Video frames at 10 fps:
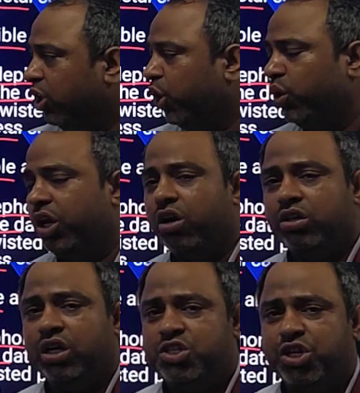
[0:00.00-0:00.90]
during
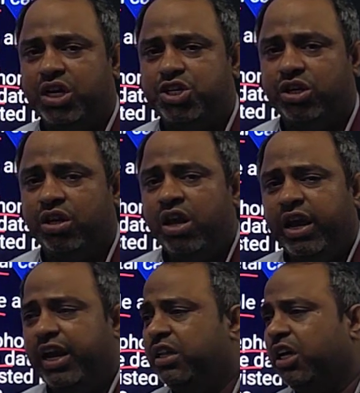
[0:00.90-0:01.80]
on the installation,
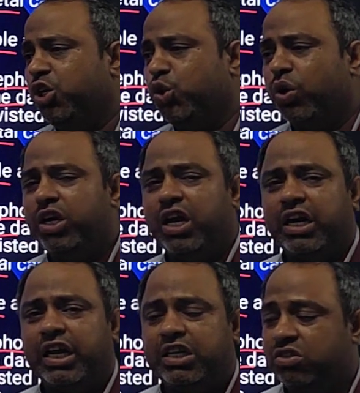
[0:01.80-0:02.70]
and the your
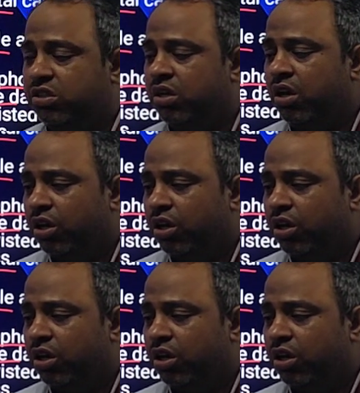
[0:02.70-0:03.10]
data is